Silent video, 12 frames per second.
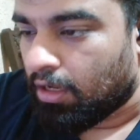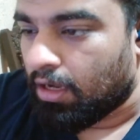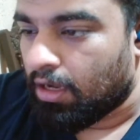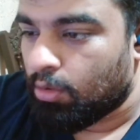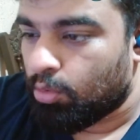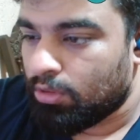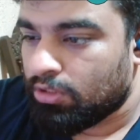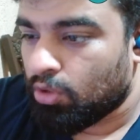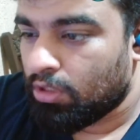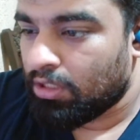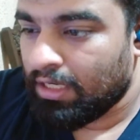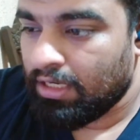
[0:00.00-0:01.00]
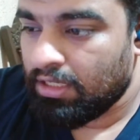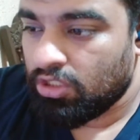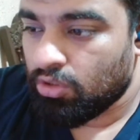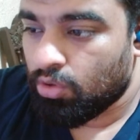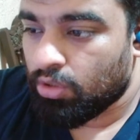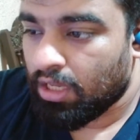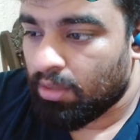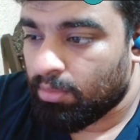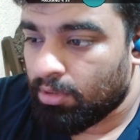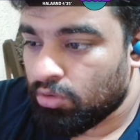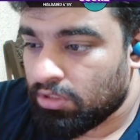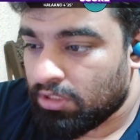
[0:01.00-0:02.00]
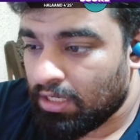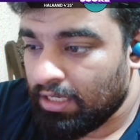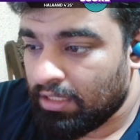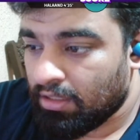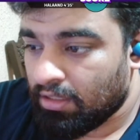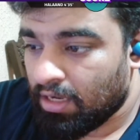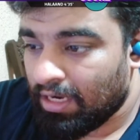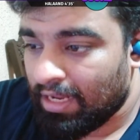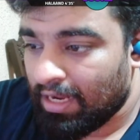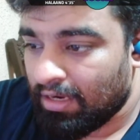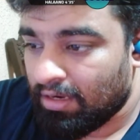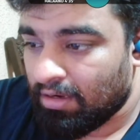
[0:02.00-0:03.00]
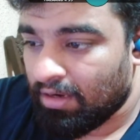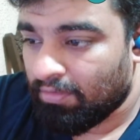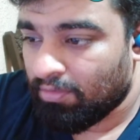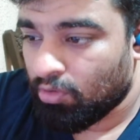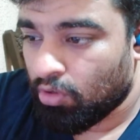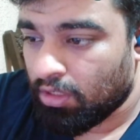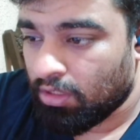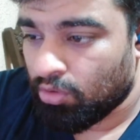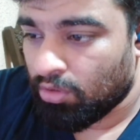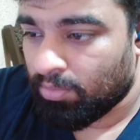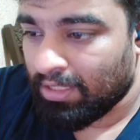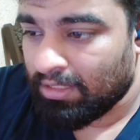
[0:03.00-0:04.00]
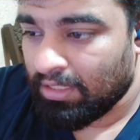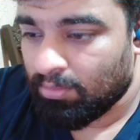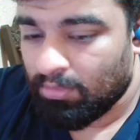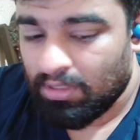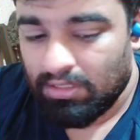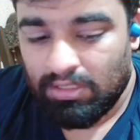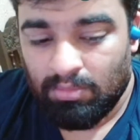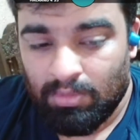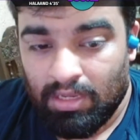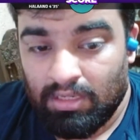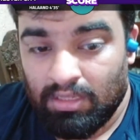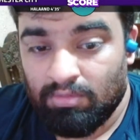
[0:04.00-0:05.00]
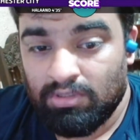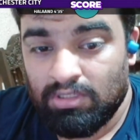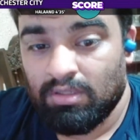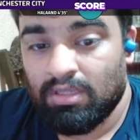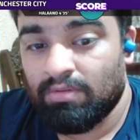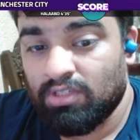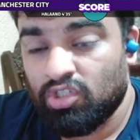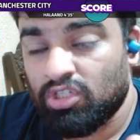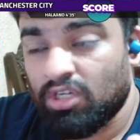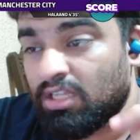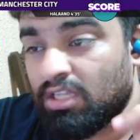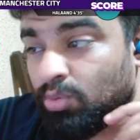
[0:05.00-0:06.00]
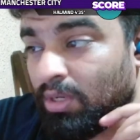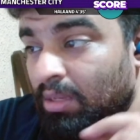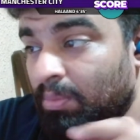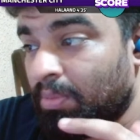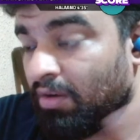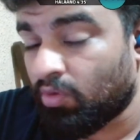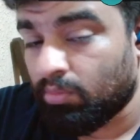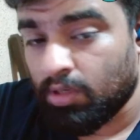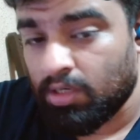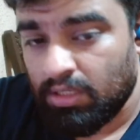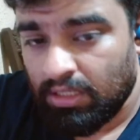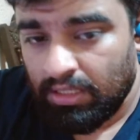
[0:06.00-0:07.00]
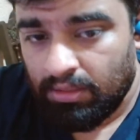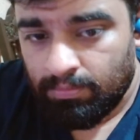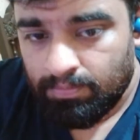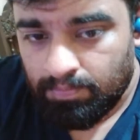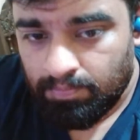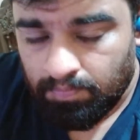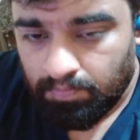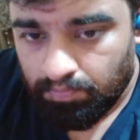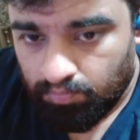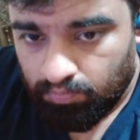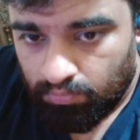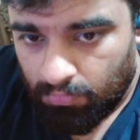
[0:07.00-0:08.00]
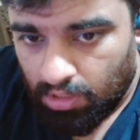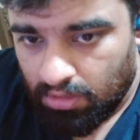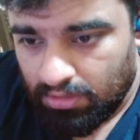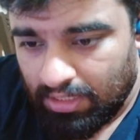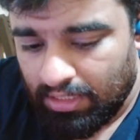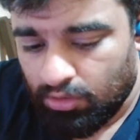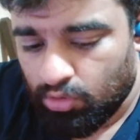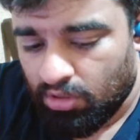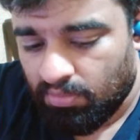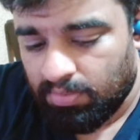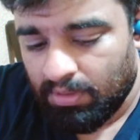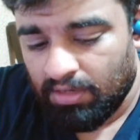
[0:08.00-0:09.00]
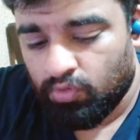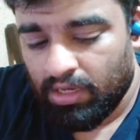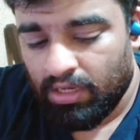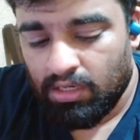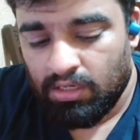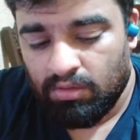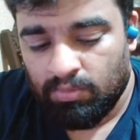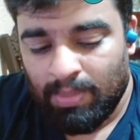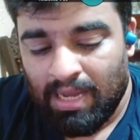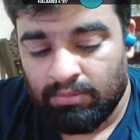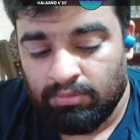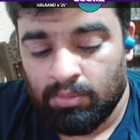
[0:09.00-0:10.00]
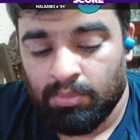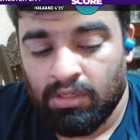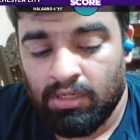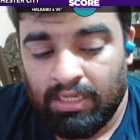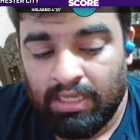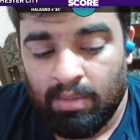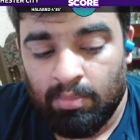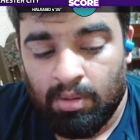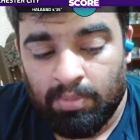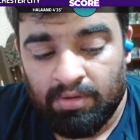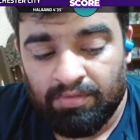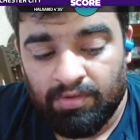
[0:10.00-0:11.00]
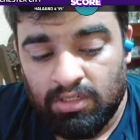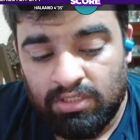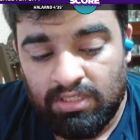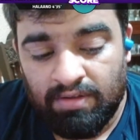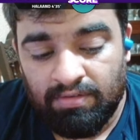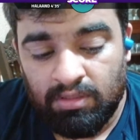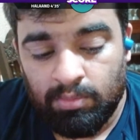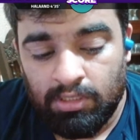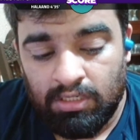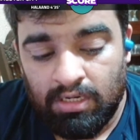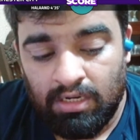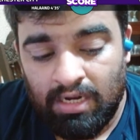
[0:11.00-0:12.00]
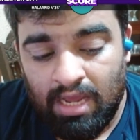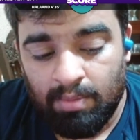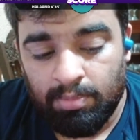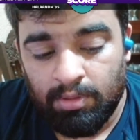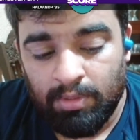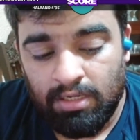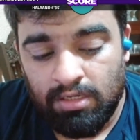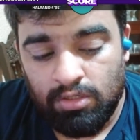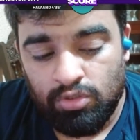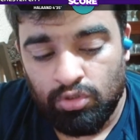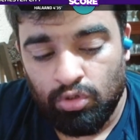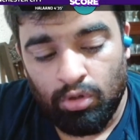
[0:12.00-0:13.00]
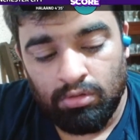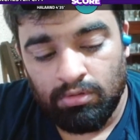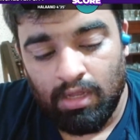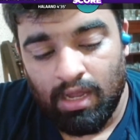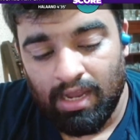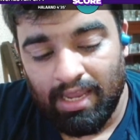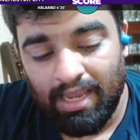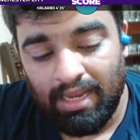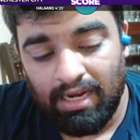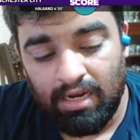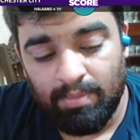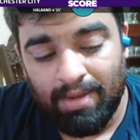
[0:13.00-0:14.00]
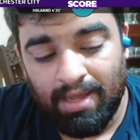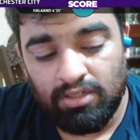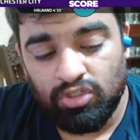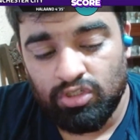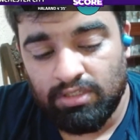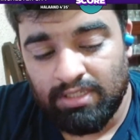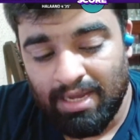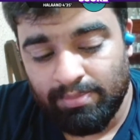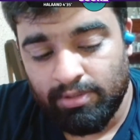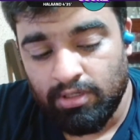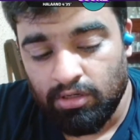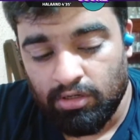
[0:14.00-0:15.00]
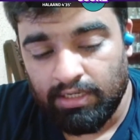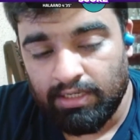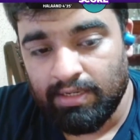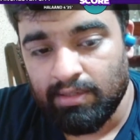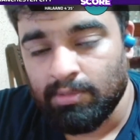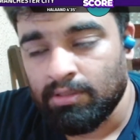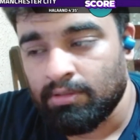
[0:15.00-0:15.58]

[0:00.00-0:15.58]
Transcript: We sold DDG, okay, but don't sell Heaton. Our lad never got into a big team. Listen, man, there was a chance when he played for Burnley that he could have played for England back when Burnley came up and finished seventh, but it didn't happen because England managers are absolutely terrible.